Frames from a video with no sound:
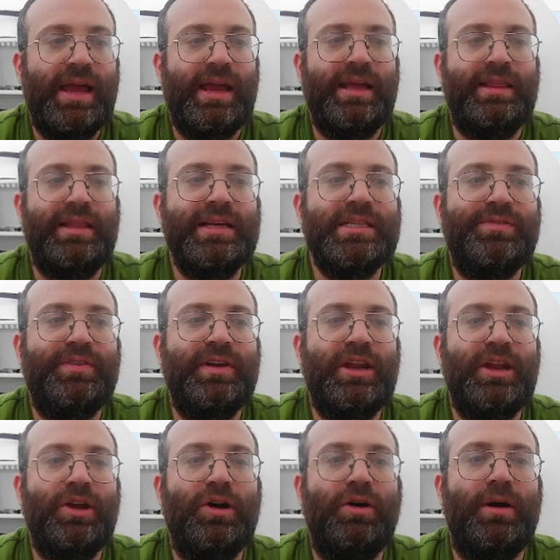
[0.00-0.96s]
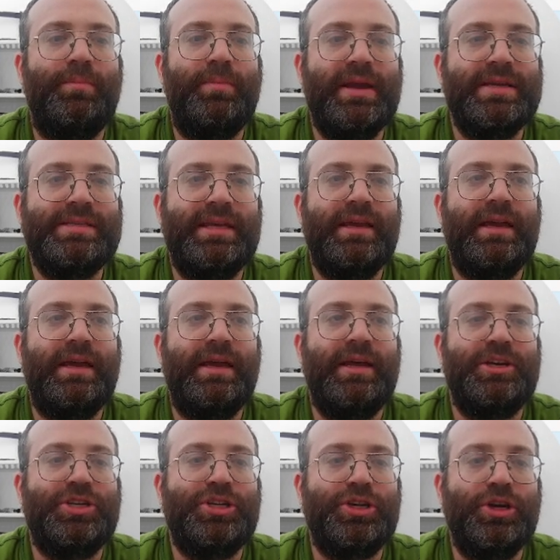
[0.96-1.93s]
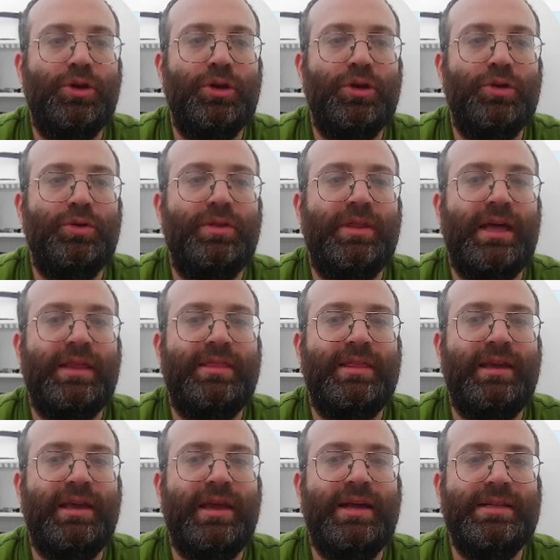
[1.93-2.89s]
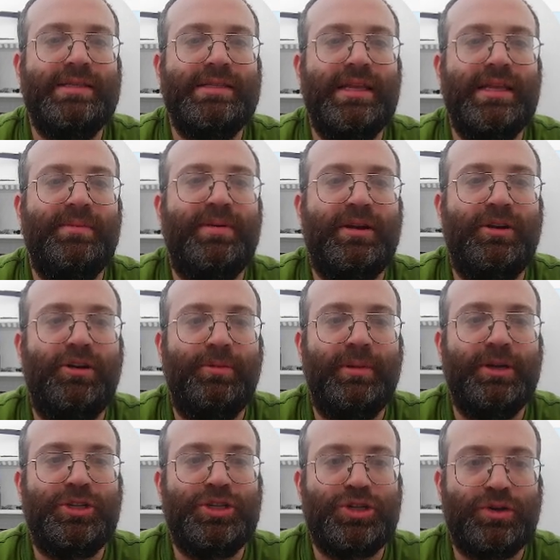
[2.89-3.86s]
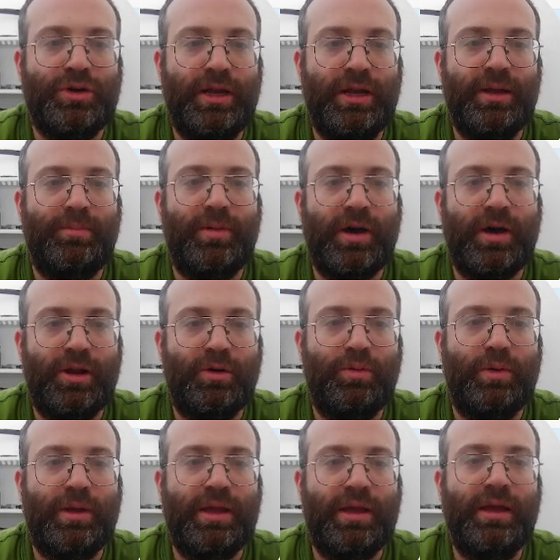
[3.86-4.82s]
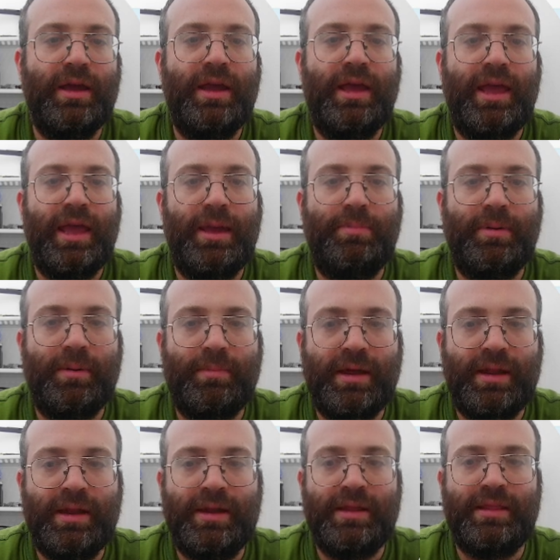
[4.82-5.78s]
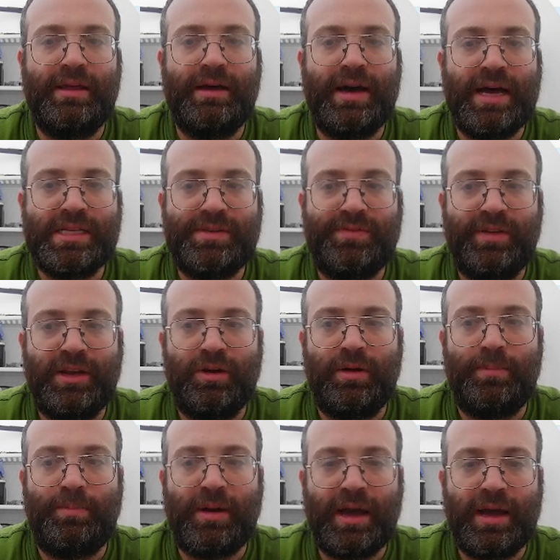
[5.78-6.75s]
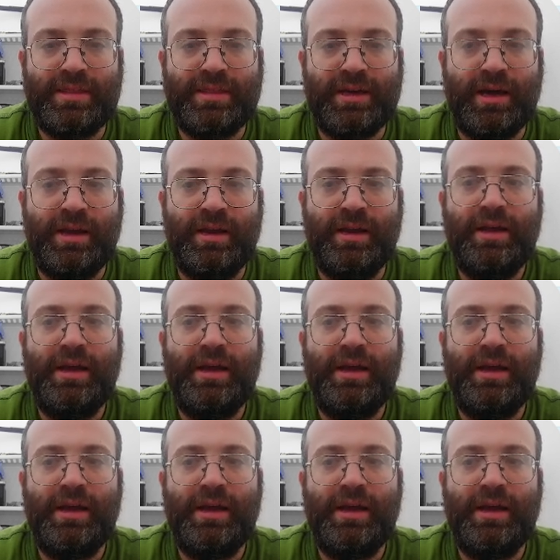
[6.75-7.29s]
In this video, I'm basically going to show you that the n-step binomial tree model we implemented in the last video in Python